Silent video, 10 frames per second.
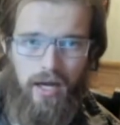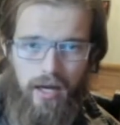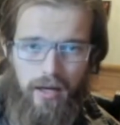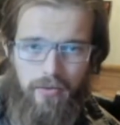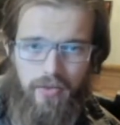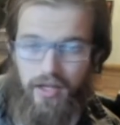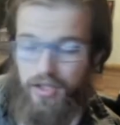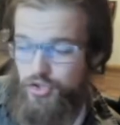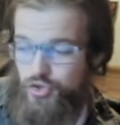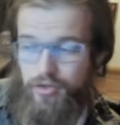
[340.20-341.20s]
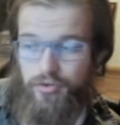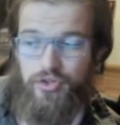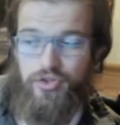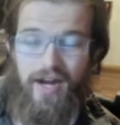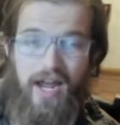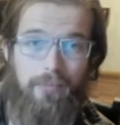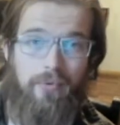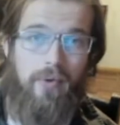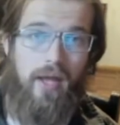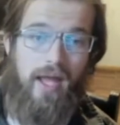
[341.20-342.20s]
They got to trigger their trap
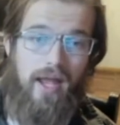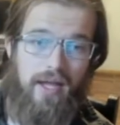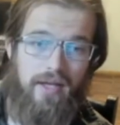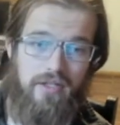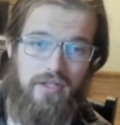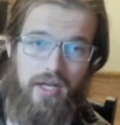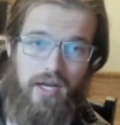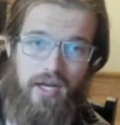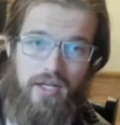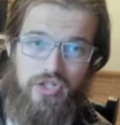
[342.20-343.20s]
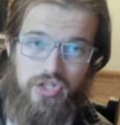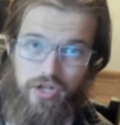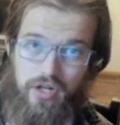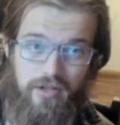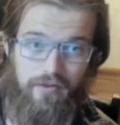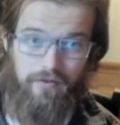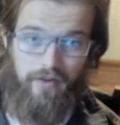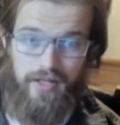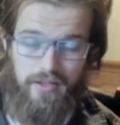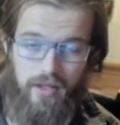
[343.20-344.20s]
and start the
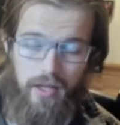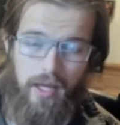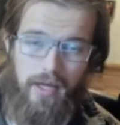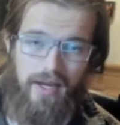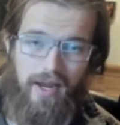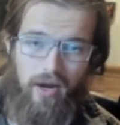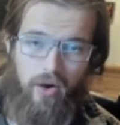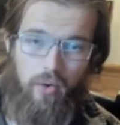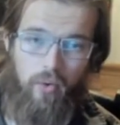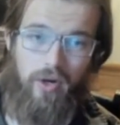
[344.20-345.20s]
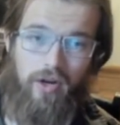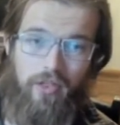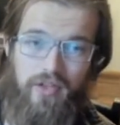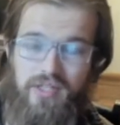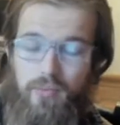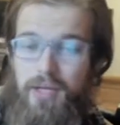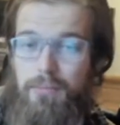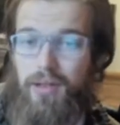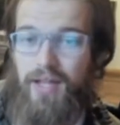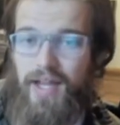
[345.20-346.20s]
fight. Now, one of the things that we had
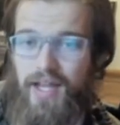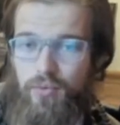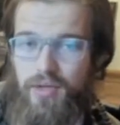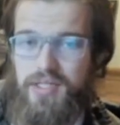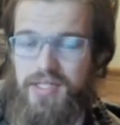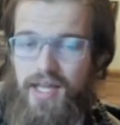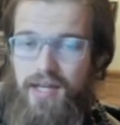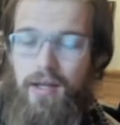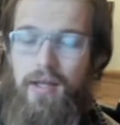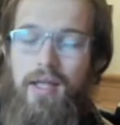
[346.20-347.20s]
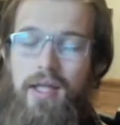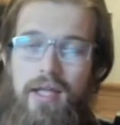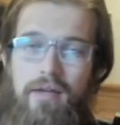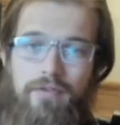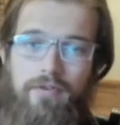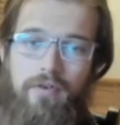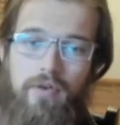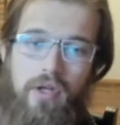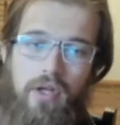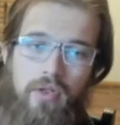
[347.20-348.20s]
planned was that if
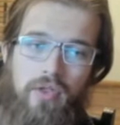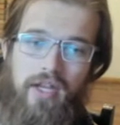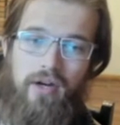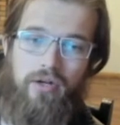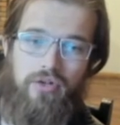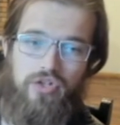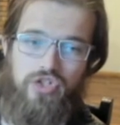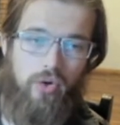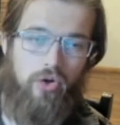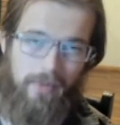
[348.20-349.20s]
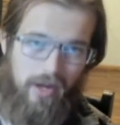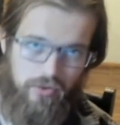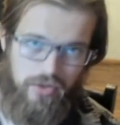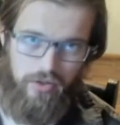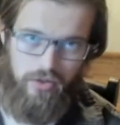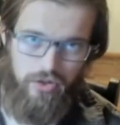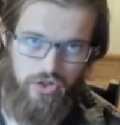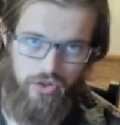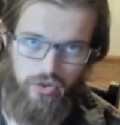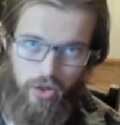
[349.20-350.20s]
the characters don't come out
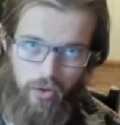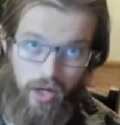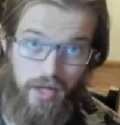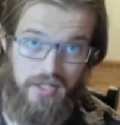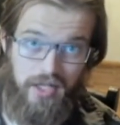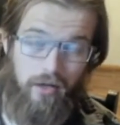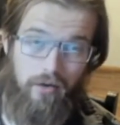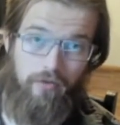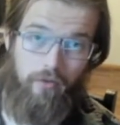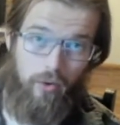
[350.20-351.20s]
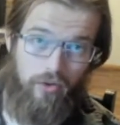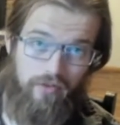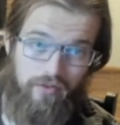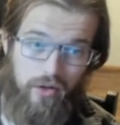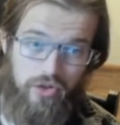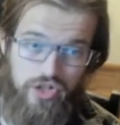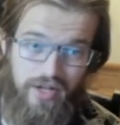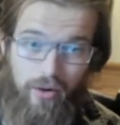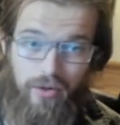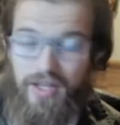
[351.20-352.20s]
to go hunting for the Falchion
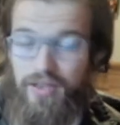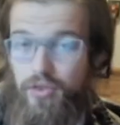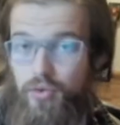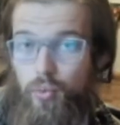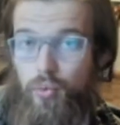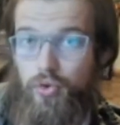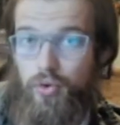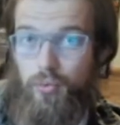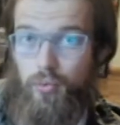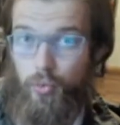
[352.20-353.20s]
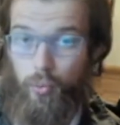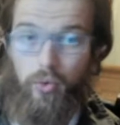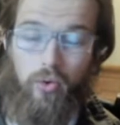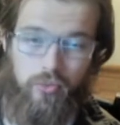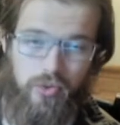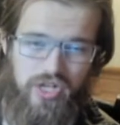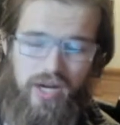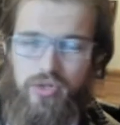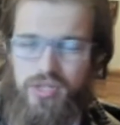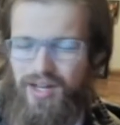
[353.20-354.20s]
out in the world, which I
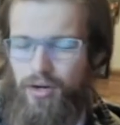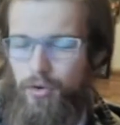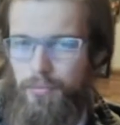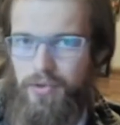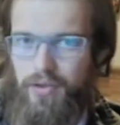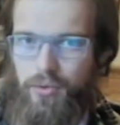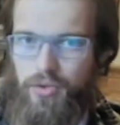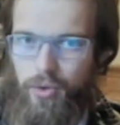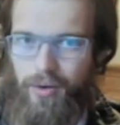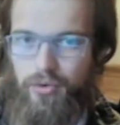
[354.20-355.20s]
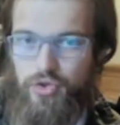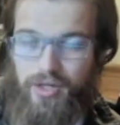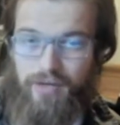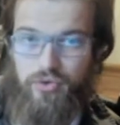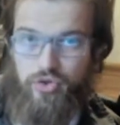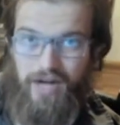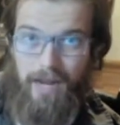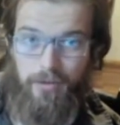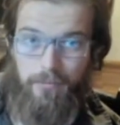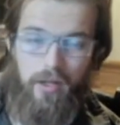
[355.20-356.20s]
was kind of hoping that they would go out and try to
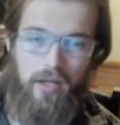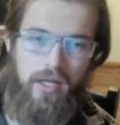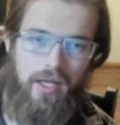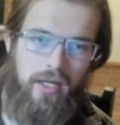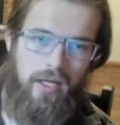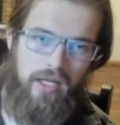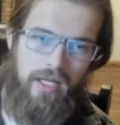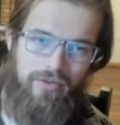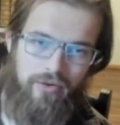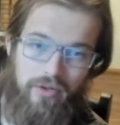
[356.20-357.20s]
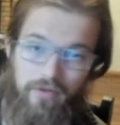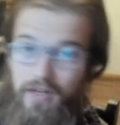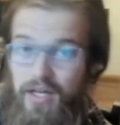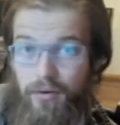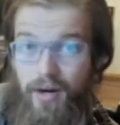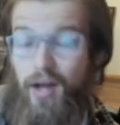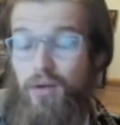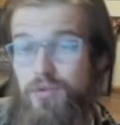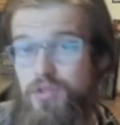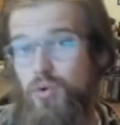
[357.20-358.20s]
trap him either in the feeding
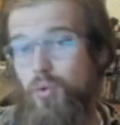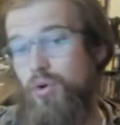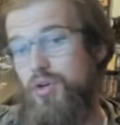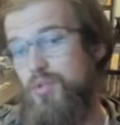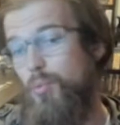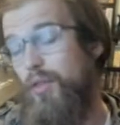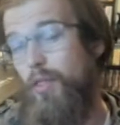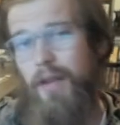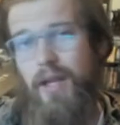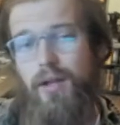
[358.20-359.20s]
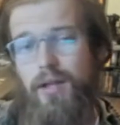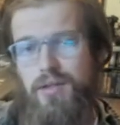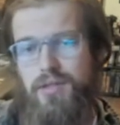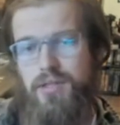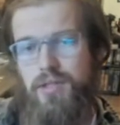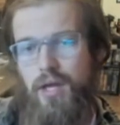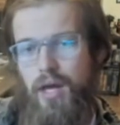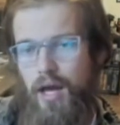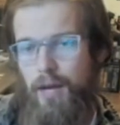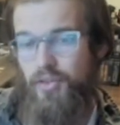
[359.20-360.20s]
grounds or somewhere in the thicket limbs.
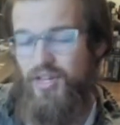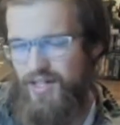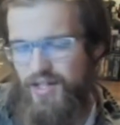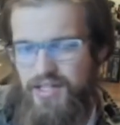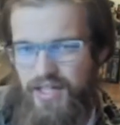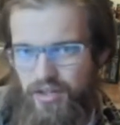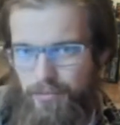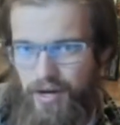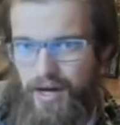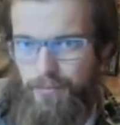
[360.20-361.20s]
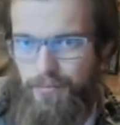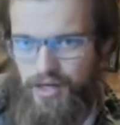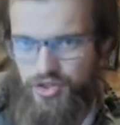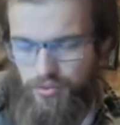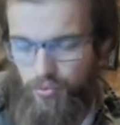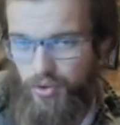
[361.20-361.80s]
But they decided to stick in the Bracken Bastion.